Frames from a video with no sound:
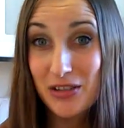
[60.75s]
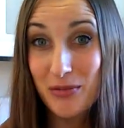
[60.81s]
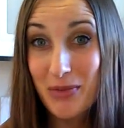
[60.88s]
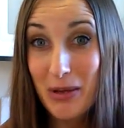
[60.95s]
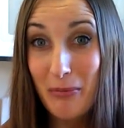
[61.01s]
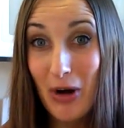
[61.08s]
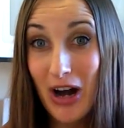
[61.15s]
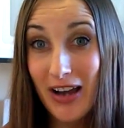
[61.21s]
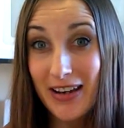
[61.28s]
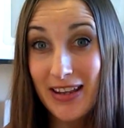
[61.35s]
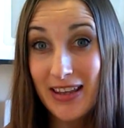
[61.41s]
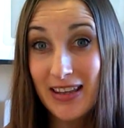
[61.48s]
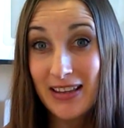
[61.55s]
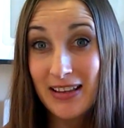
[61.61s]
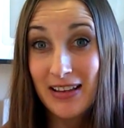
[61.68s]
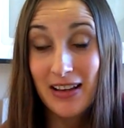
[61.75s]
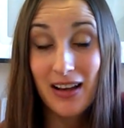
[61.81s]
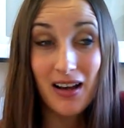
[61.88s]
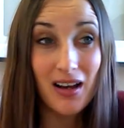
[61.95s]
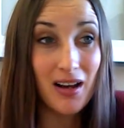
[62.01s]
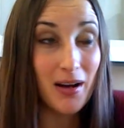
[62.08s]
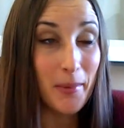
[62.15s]
to my body,
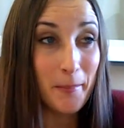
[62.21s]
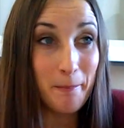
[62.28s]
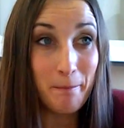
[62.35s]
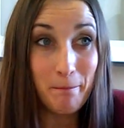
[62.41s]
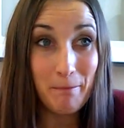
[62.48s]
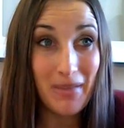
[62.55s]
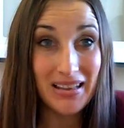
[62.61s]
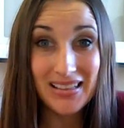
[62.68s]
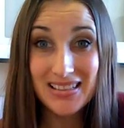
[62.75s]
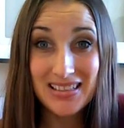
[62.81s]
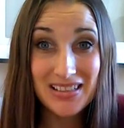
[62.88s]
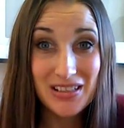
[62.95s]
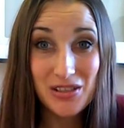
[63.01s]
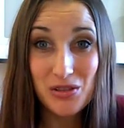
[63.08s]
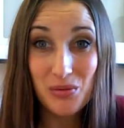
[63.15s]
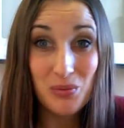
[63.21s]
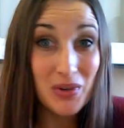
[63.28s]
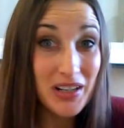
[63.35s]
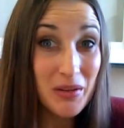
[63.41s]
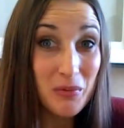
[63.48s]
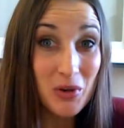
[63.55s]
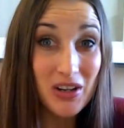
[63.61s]
listening to
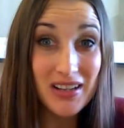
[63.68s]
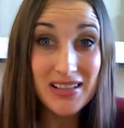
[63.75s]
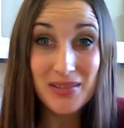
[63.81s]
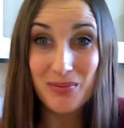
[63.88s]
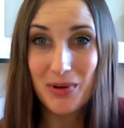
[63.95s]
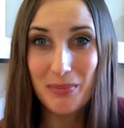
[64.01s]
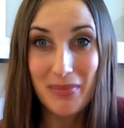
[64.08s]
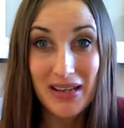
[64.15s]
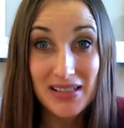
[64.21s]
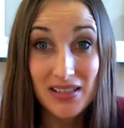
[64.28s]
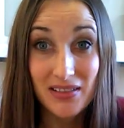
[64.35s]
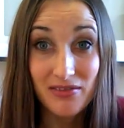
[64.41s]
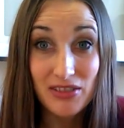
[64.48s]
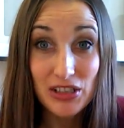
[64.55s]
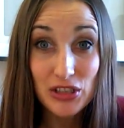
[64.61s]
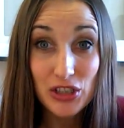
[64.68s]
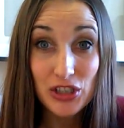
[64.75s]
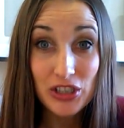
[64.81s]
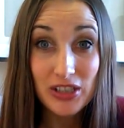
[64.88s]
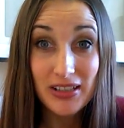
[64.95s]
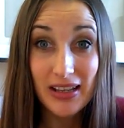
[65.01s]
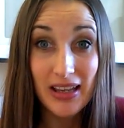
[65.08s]
what it wants, what makes it feel
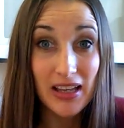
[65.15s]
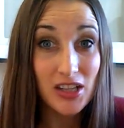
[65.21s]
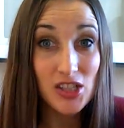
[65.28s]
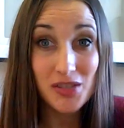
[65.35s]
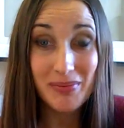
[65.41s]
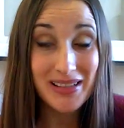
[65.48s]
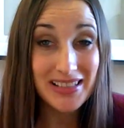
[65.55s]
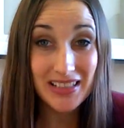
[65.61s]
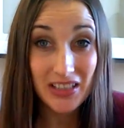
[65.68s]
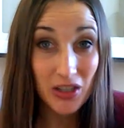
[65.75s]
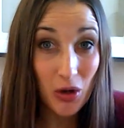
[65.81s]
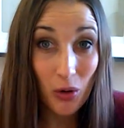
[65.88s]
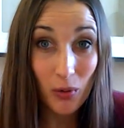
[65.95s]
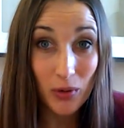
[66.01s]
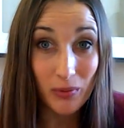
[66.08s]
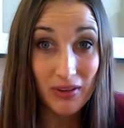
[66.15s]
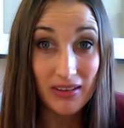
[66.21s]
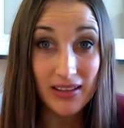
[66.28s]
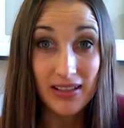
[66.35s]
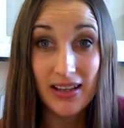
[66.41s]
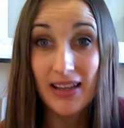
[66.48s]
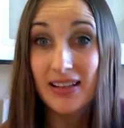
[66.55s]
good, and just basically going
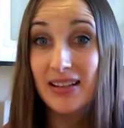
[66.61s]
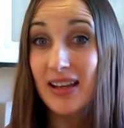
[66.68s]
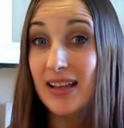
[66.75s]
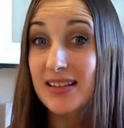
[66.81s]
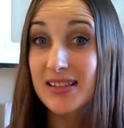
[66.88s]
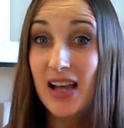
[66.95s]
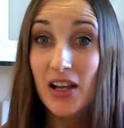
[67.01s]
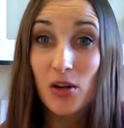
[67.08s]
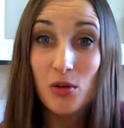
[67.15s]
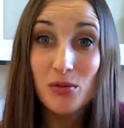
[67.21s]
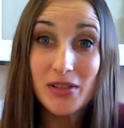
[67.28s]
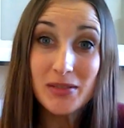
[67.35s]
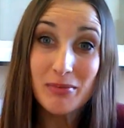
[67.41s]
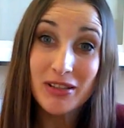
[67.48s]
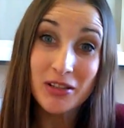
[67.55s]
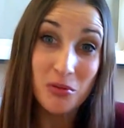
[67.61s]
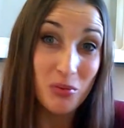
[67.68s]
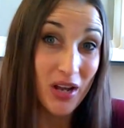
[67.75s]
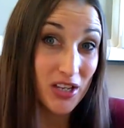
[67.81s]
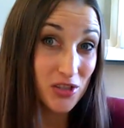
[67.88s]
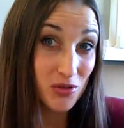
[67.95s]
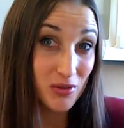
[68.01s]
with it. And it has not always been the
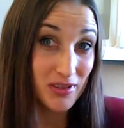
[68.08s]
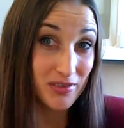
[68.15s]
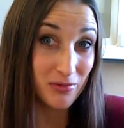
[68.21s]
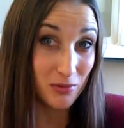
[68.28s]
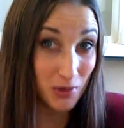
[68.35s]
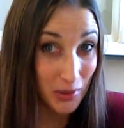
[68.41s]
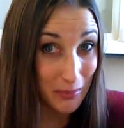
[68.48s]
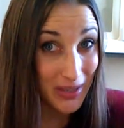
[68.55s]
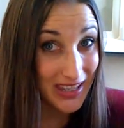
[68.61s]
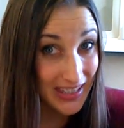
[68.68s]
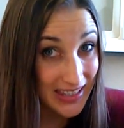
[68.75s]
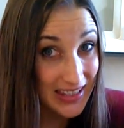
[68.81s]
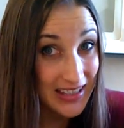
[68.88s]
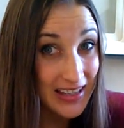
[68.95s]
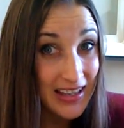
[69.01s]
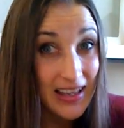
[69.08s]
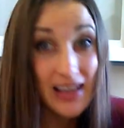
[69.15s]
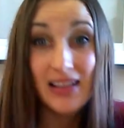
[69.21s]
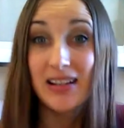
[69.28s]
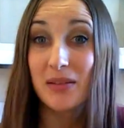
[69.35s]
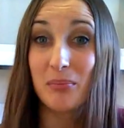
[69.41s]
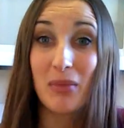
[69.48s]
right choice for me,
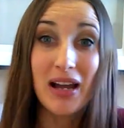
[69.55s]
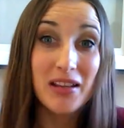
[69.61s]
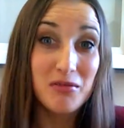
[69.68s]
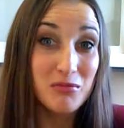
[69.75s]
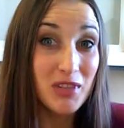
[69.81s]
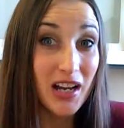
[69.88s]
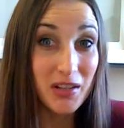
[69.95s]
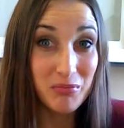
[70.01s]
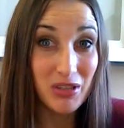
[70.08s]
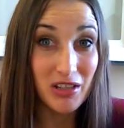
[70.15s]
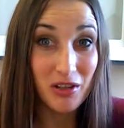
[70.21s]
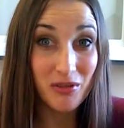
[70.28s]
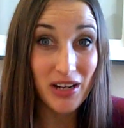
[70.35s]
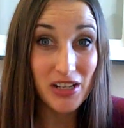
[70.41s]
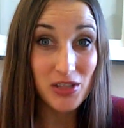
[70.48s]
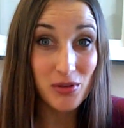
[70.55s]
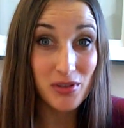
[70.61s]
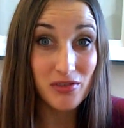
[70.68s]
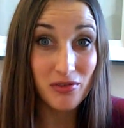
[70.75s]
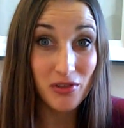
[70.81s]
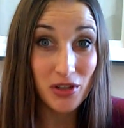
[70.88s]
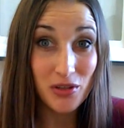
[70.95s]
and it might not be the right
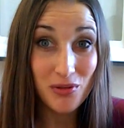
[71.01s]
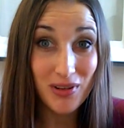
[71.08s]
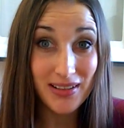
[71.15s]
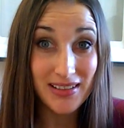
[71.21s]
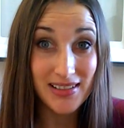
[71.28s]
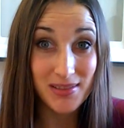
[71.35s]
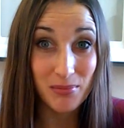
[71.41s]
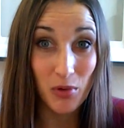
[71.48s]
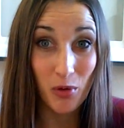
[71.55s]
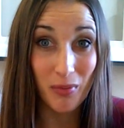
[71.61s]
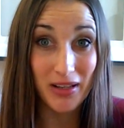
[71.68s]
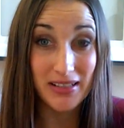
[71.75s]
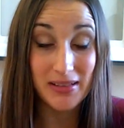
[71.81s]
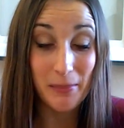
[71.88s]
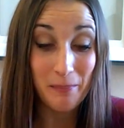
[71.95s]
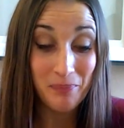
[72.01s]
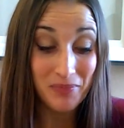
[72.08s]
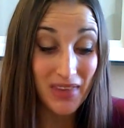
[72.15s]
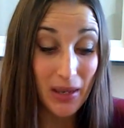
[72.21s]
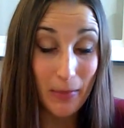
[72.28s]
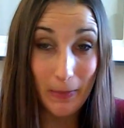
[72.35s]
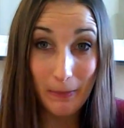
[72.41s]
choice for you at this moment.
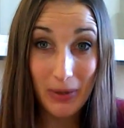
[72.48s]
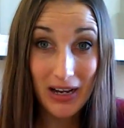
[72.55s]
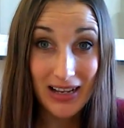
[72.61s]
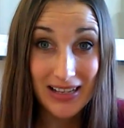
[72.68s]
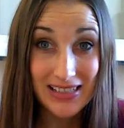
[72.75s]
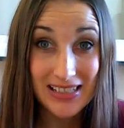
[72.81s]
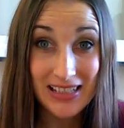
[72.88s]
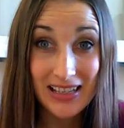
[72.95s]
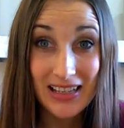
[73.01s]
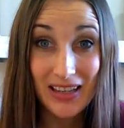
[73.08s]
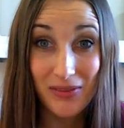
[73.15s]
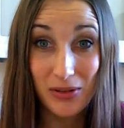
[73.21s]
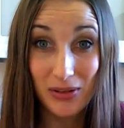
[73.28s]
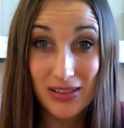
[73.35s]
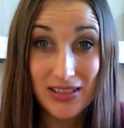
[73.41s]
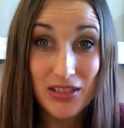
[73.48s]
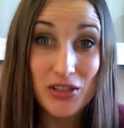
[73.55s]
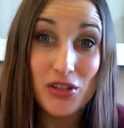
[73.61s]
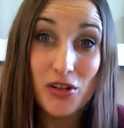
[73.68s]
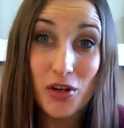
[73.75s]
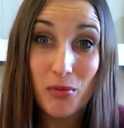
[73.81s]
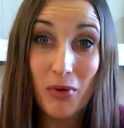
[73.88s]
But if you listen
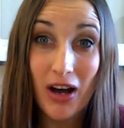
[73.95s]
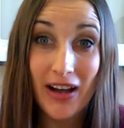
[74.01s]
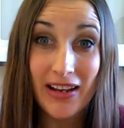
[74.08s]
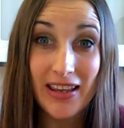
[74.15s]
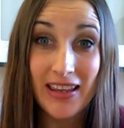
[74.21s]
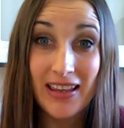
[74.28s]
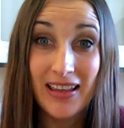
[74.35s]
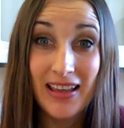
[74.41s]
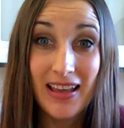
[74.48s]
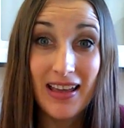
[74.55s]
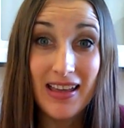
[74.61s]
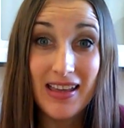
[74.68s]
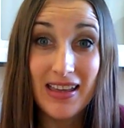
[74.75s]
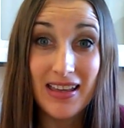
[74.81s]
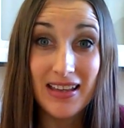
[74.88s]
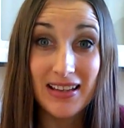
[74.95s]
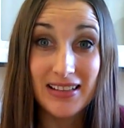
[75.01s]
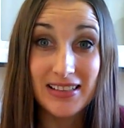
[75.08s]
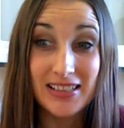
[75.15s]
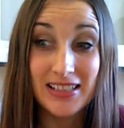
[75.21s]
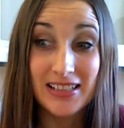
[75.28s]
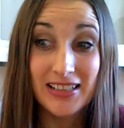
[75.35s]
to your body
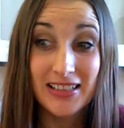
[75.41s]
and